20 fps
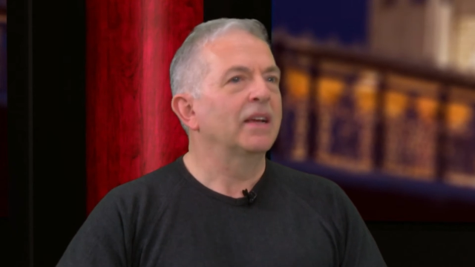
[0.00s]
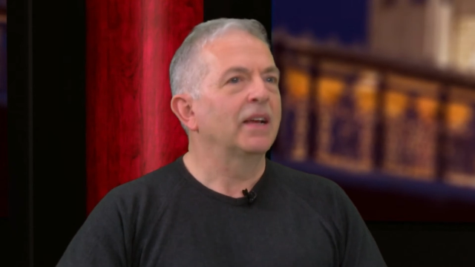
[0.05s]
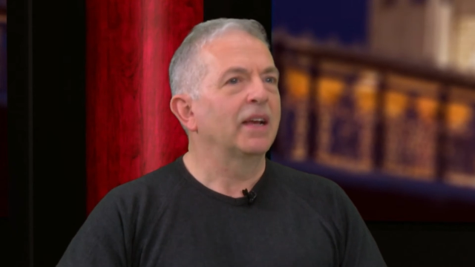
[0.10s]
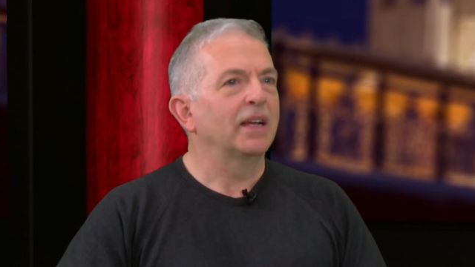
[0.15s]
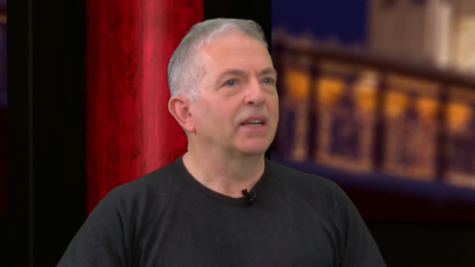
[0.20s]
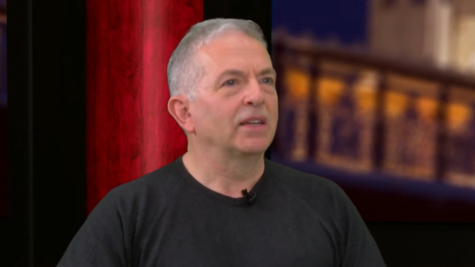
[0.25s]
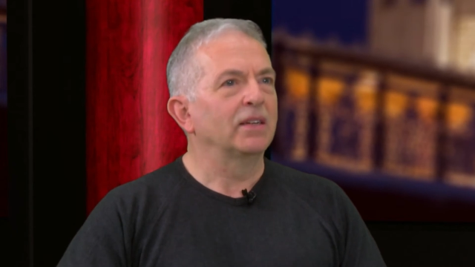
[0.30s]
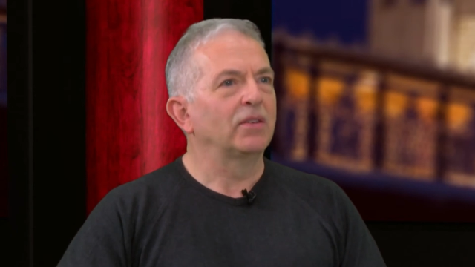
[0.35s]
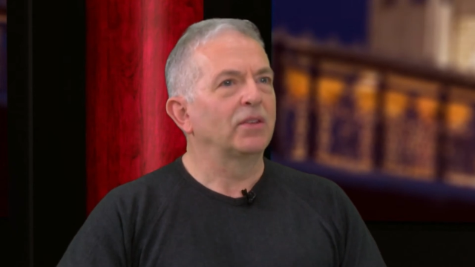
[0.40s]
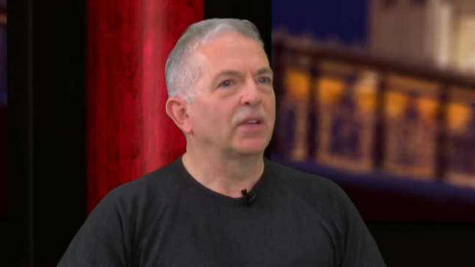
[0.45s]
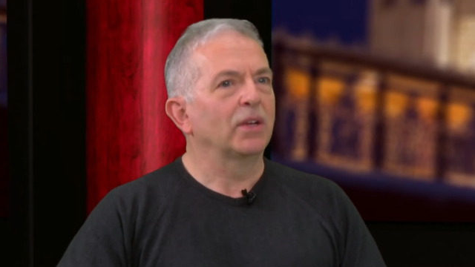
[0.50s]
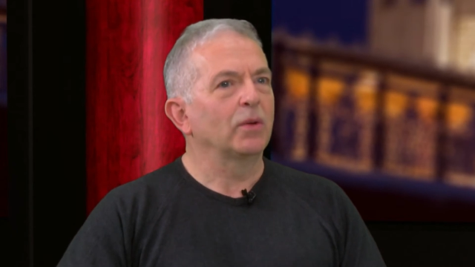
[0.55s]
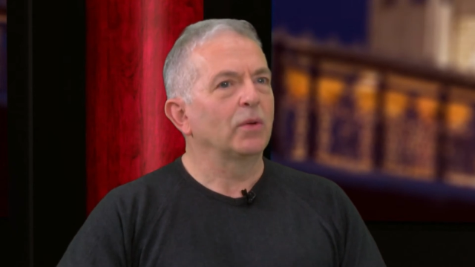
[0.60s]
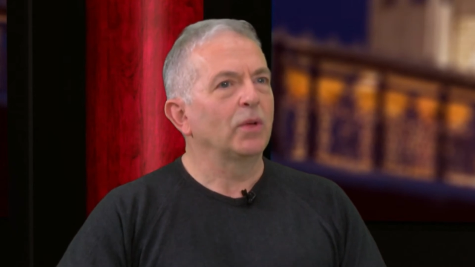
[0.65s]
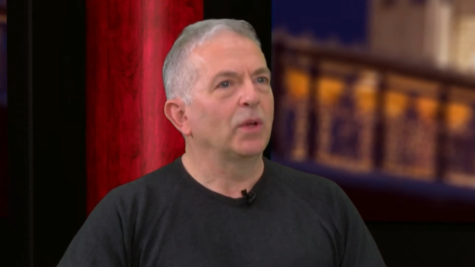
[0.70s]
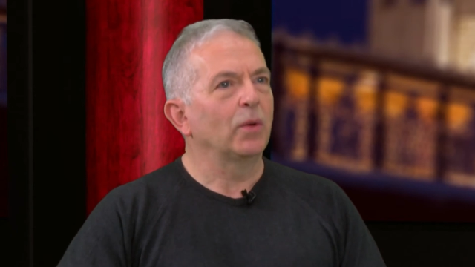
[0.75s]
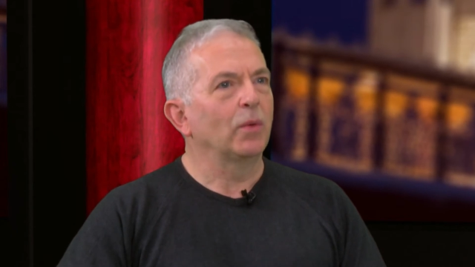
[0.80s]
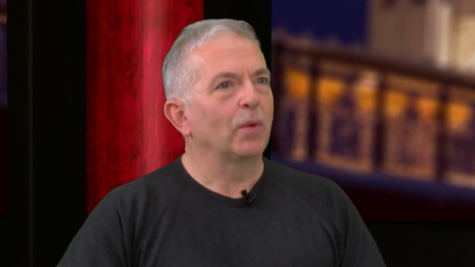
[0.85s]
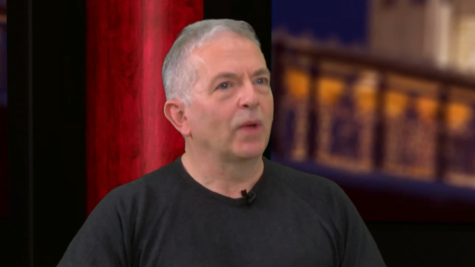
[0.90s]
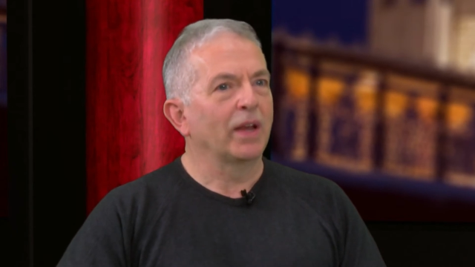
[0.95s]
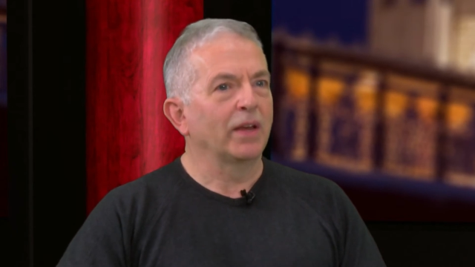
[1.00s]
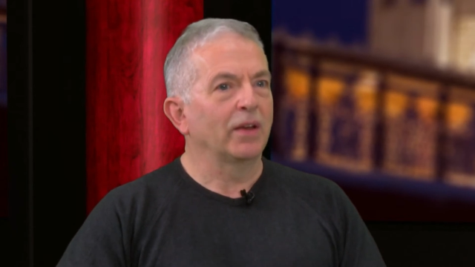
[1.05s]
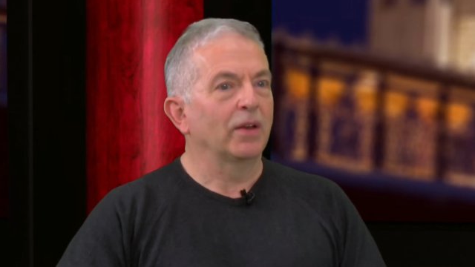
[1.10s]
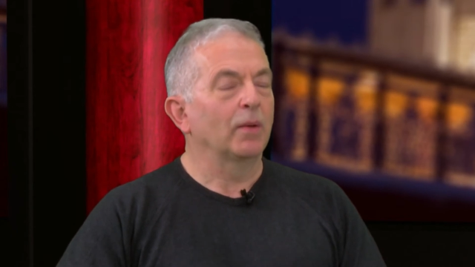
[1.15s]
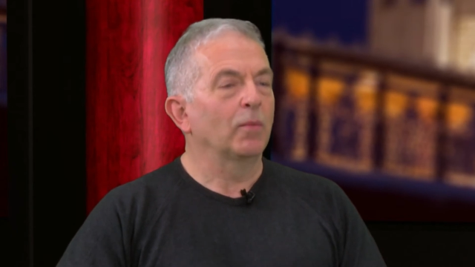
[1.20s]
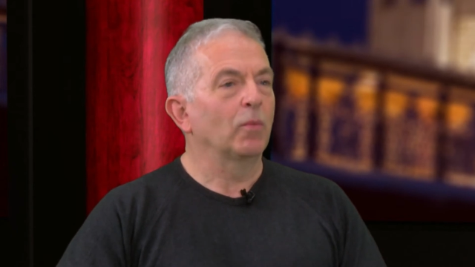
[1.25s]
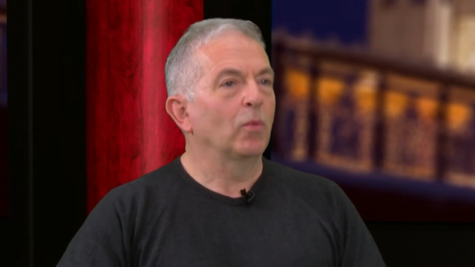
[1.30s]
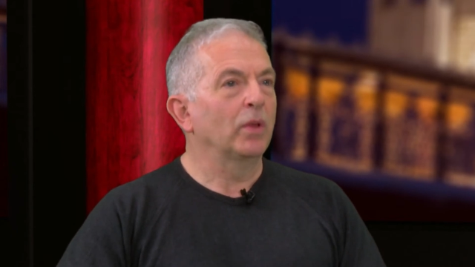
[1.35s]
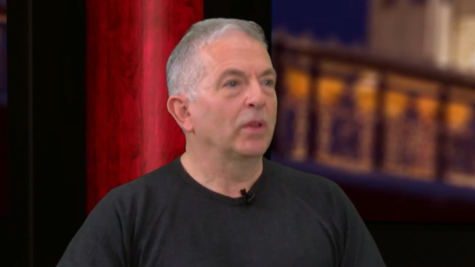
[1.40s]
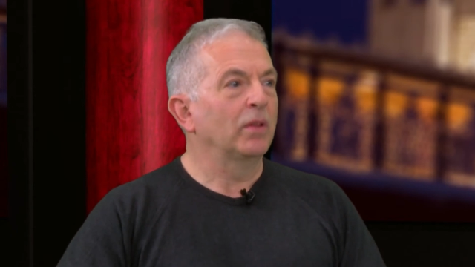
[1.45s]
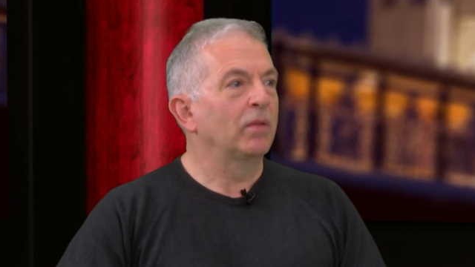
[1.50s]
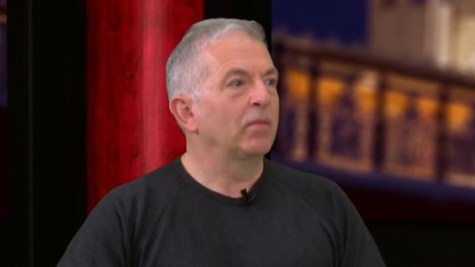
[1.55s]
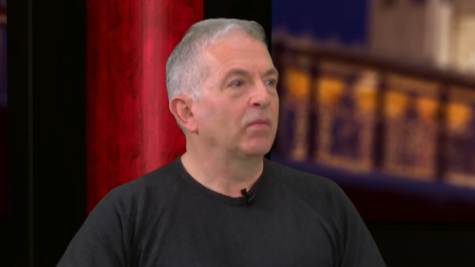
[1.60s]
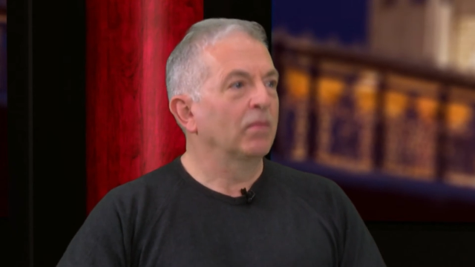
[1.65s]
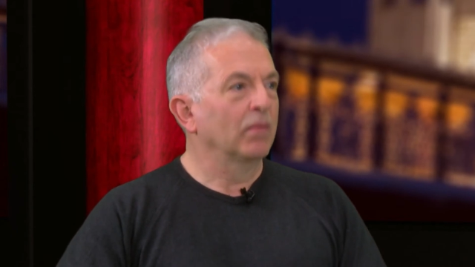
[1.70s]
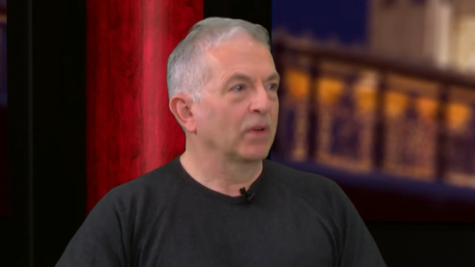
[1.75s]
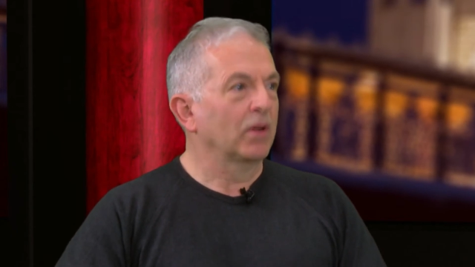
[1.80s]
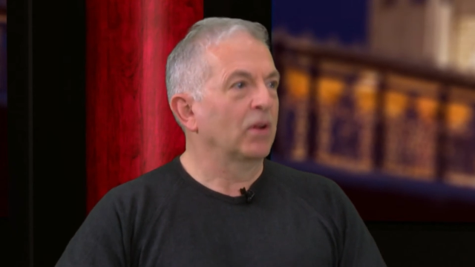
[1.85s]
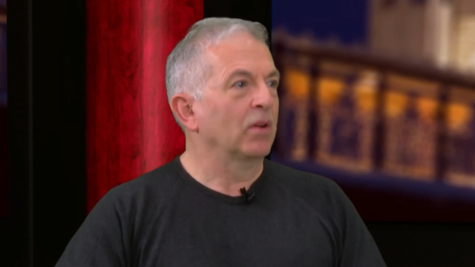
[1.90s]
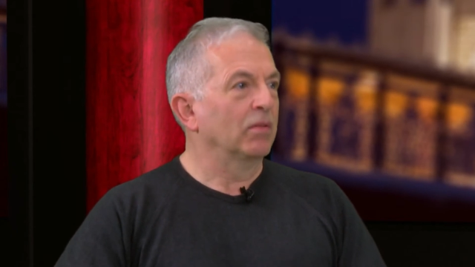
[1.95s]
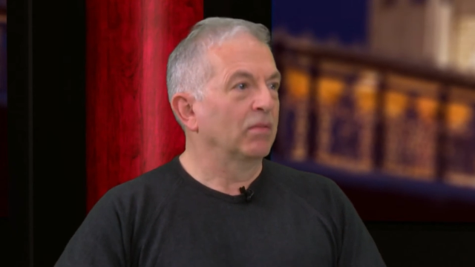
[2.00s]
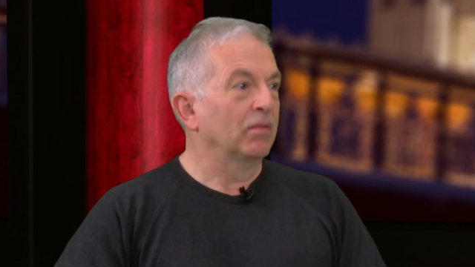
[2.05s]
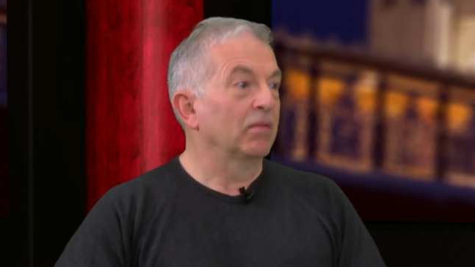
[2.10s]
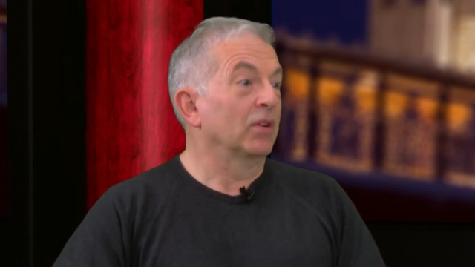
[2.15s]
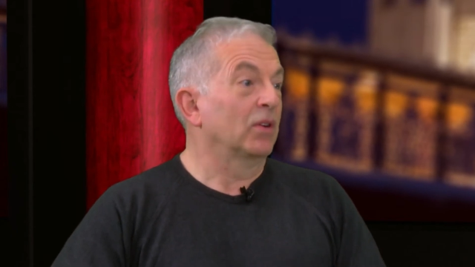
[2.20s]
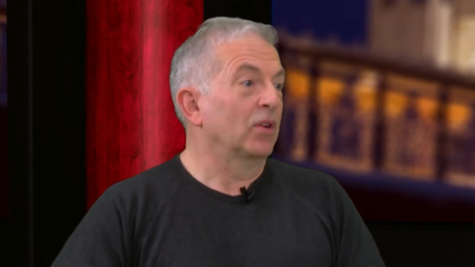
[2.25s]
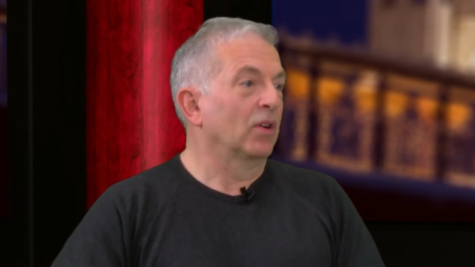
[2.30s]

And so you end up with the